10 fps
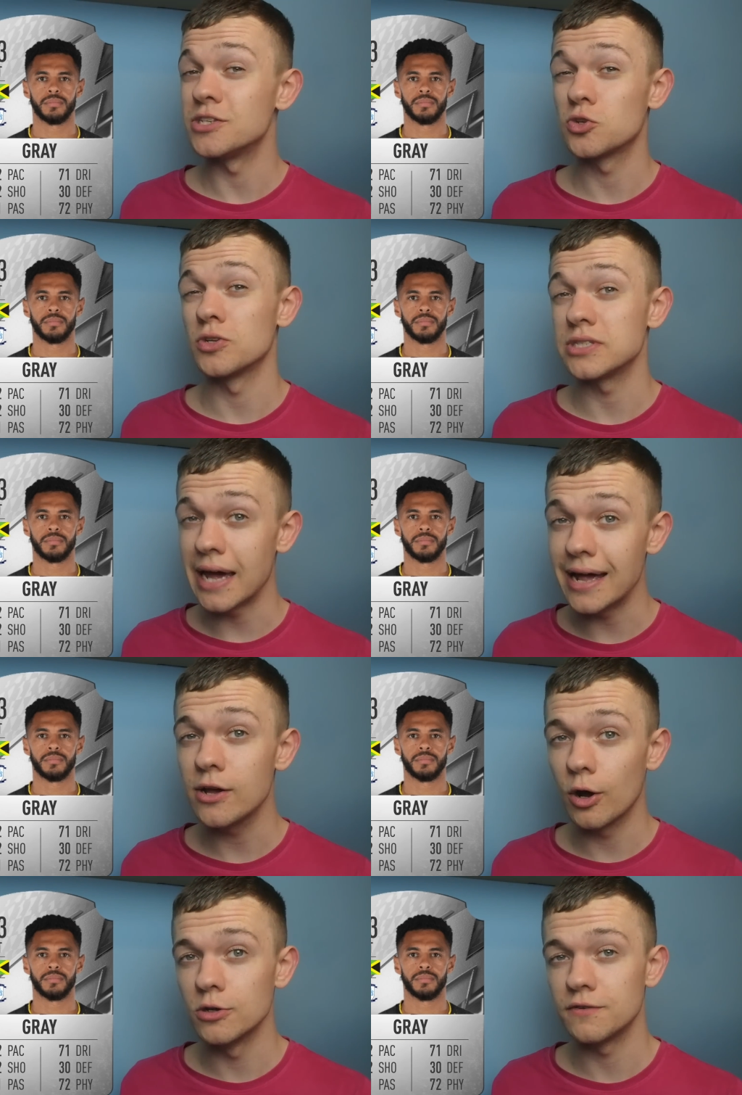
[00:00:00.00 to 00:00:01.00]
Speaker 1: and scored 10
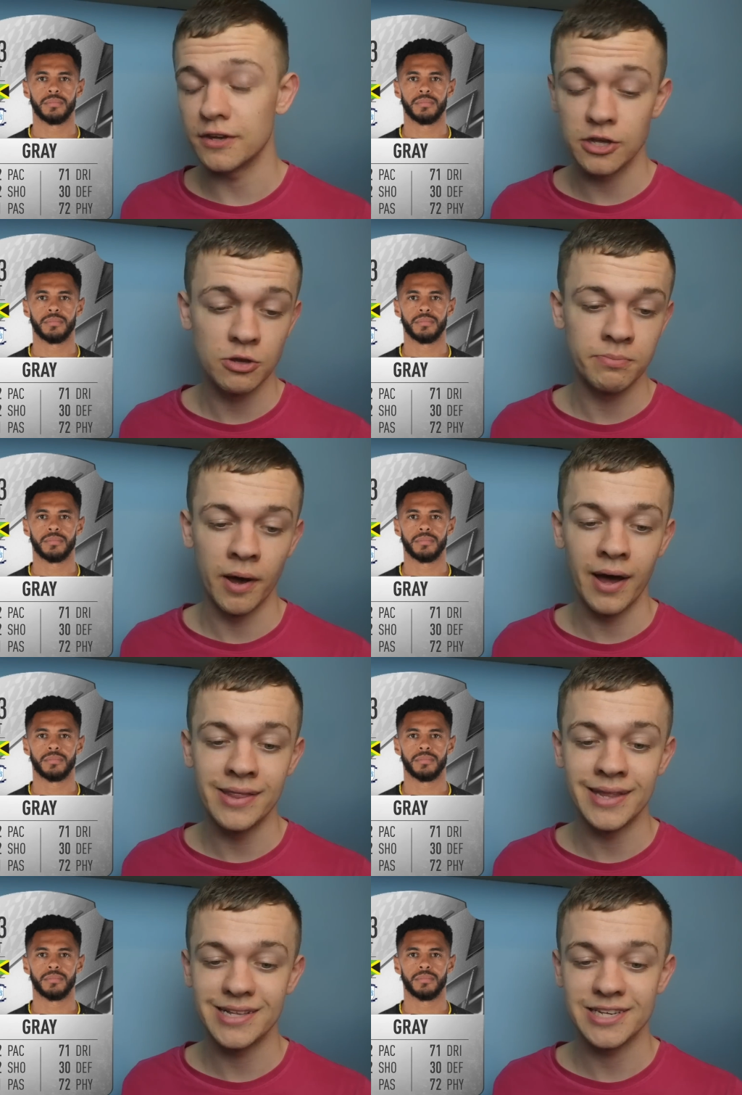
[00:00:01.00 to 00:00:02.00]
goals for QPR
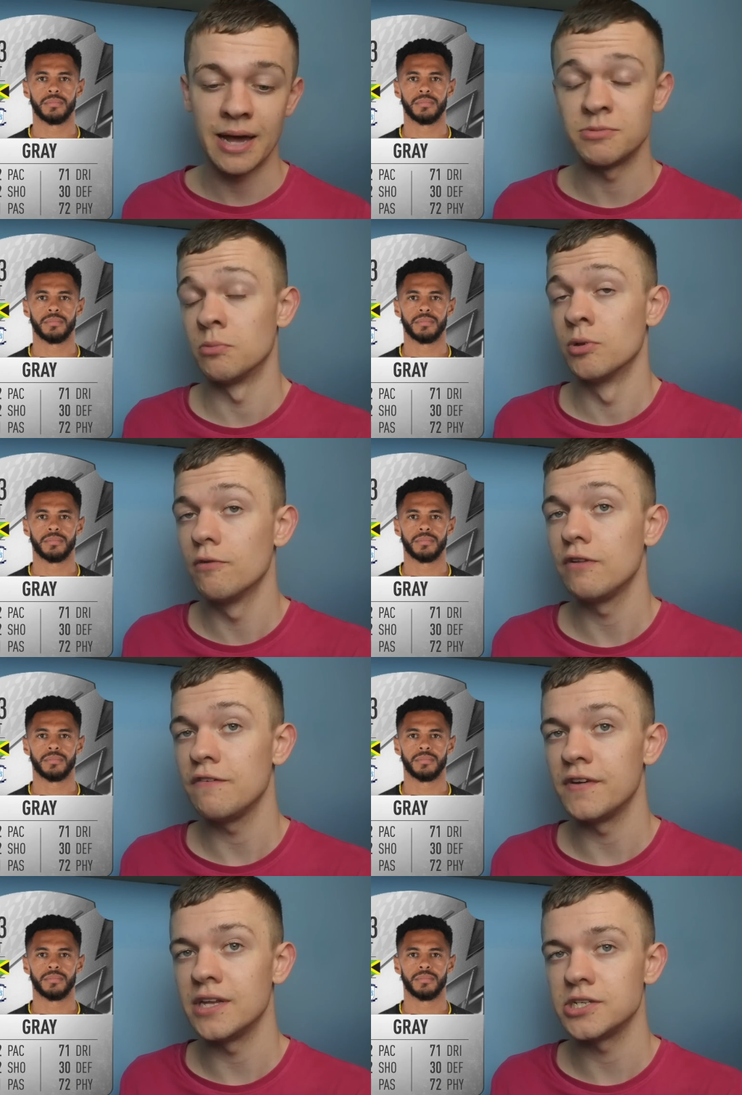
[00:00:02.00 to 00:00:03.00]
in that time. Some lovely
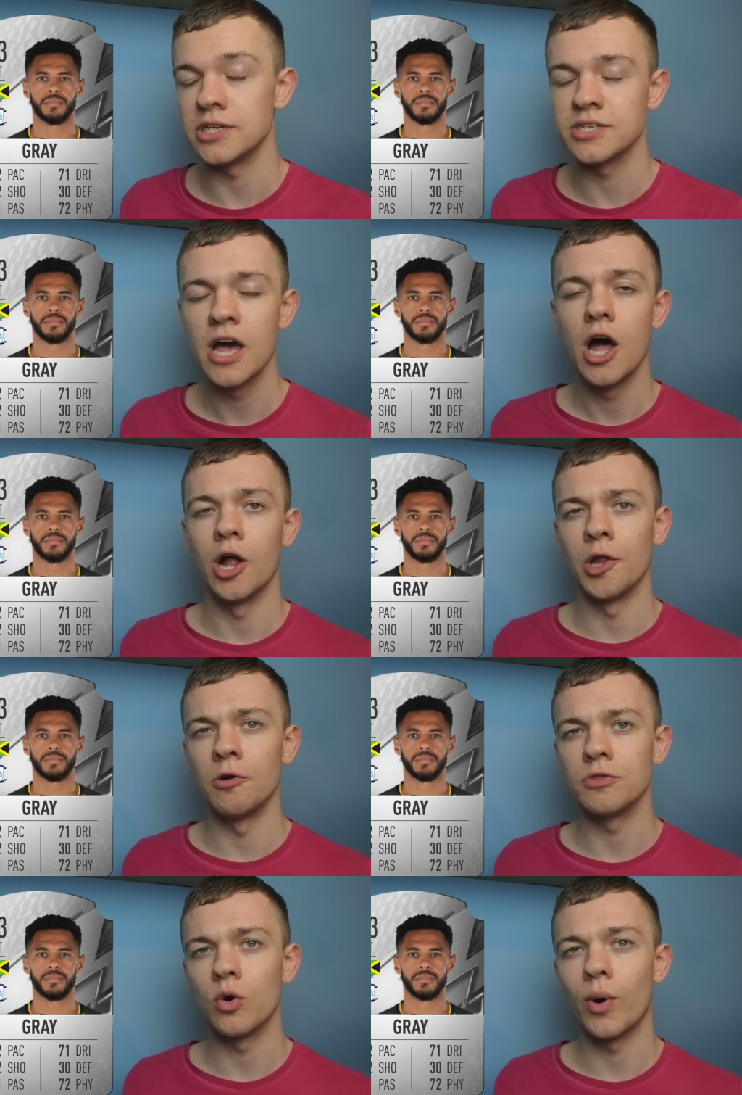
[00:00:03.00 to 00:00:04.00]
finishes
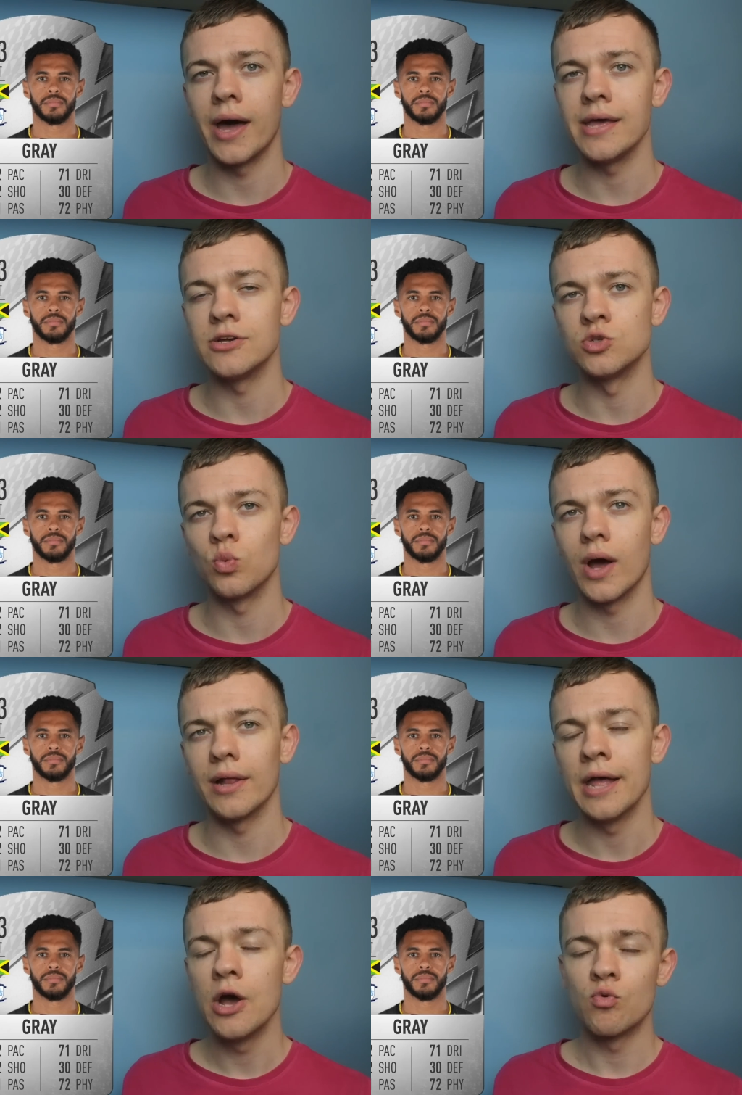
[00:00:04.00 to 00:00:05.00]
along the way as well.
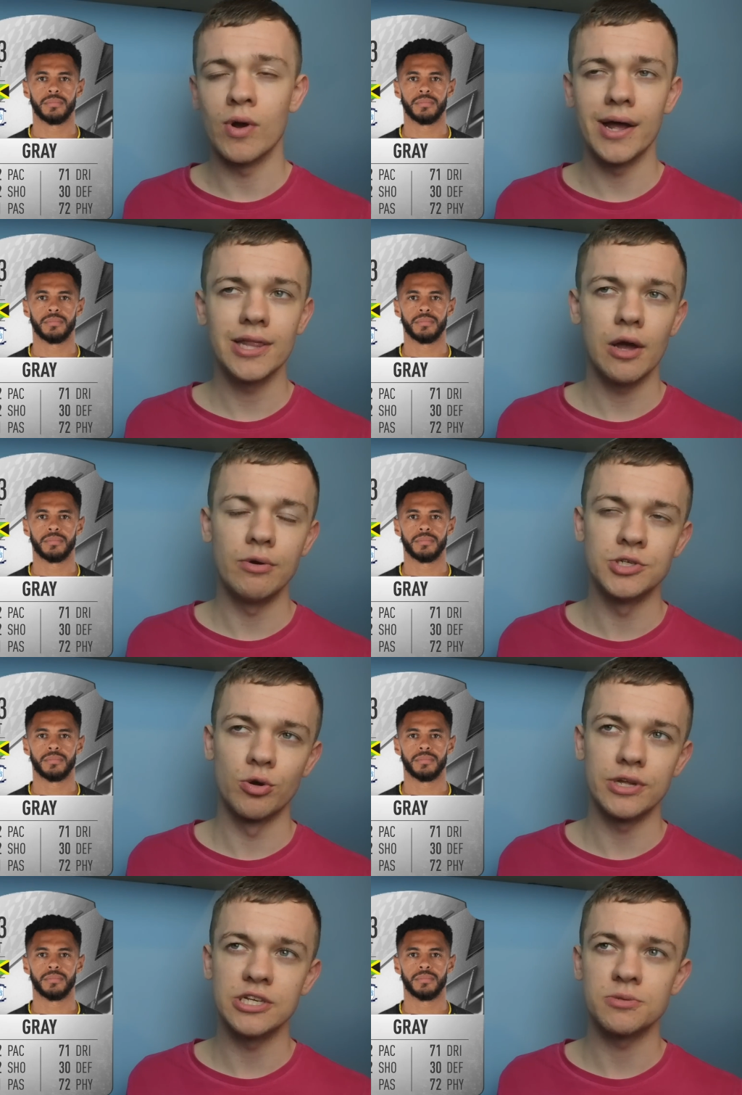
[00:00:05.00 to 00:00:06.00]
Ryan Lowe has
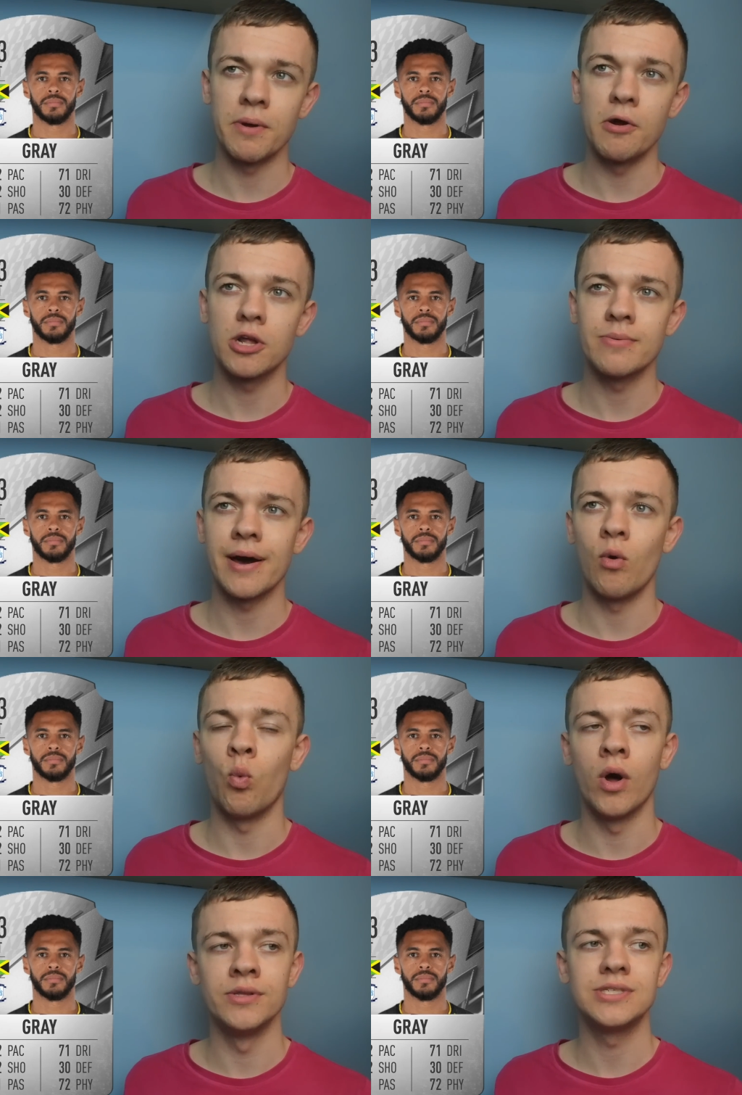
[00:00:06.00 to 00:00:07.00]
already spoken about
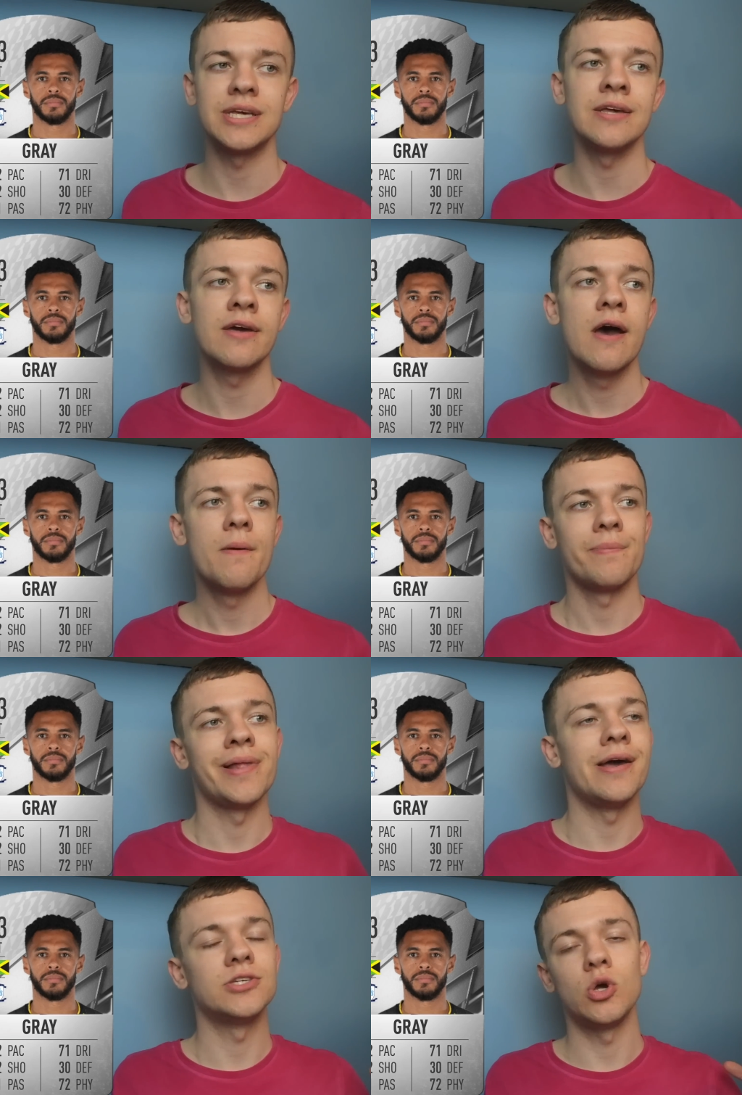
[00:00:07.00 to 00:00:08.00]
wanting
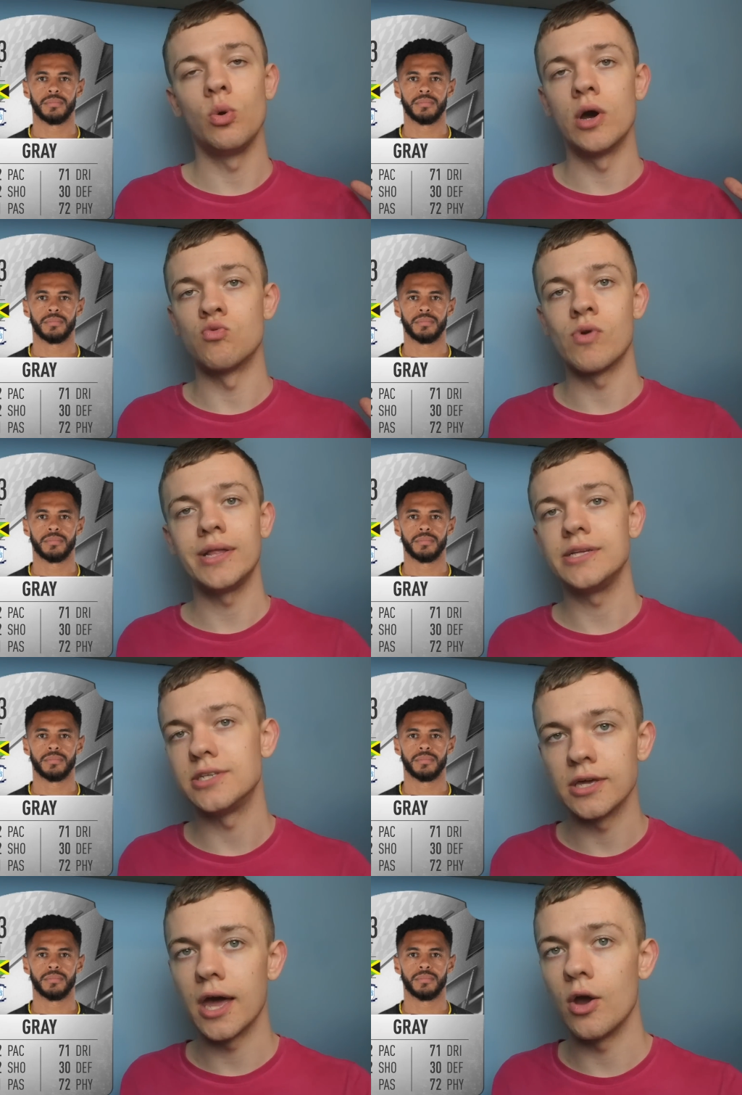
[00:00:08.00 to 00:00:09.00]
players who are ready to
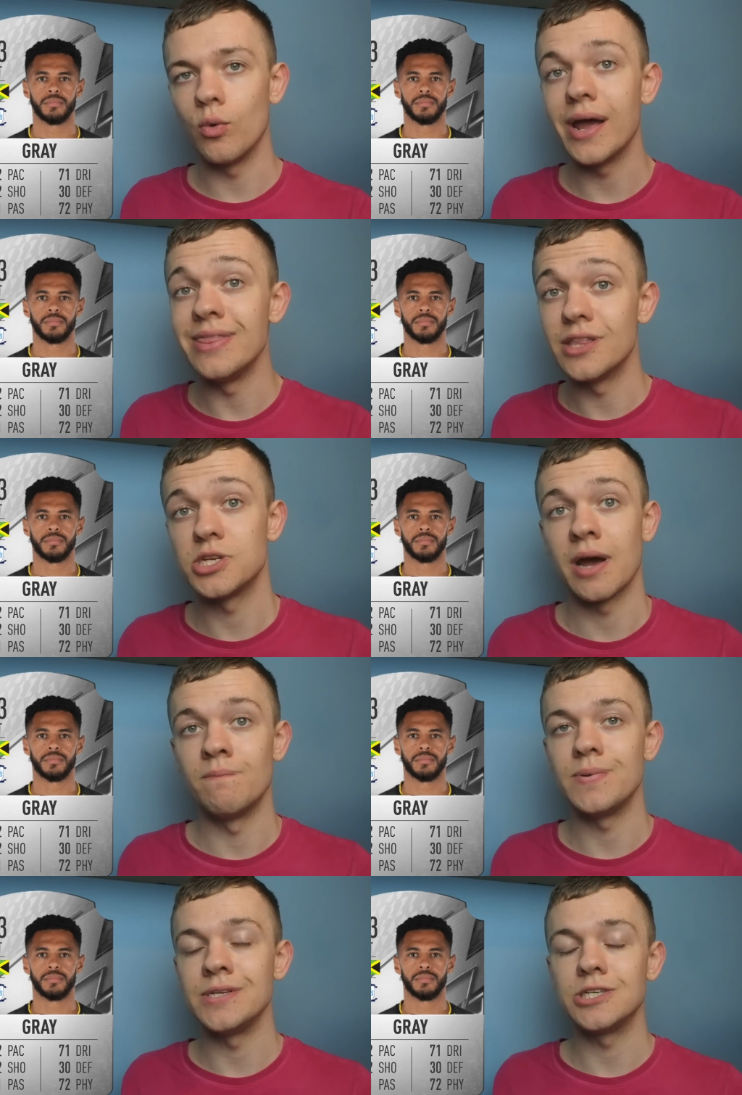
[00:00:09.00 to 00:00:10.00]
go in the
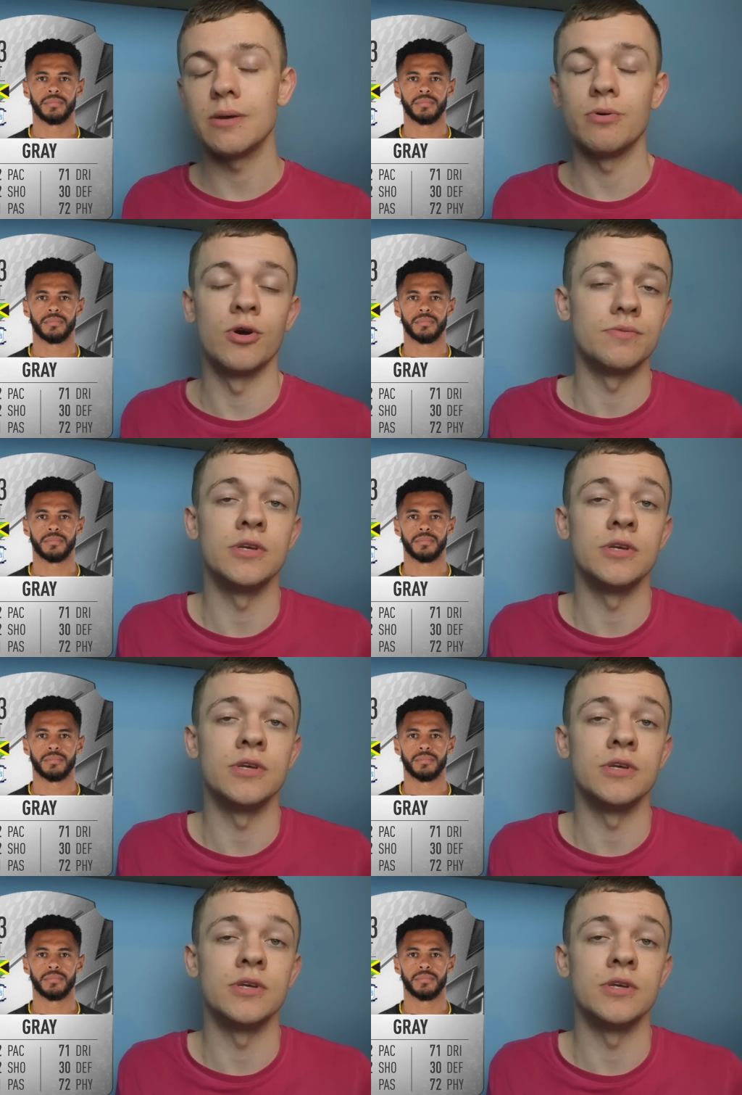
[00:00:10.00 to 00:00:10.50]
Championship, who are,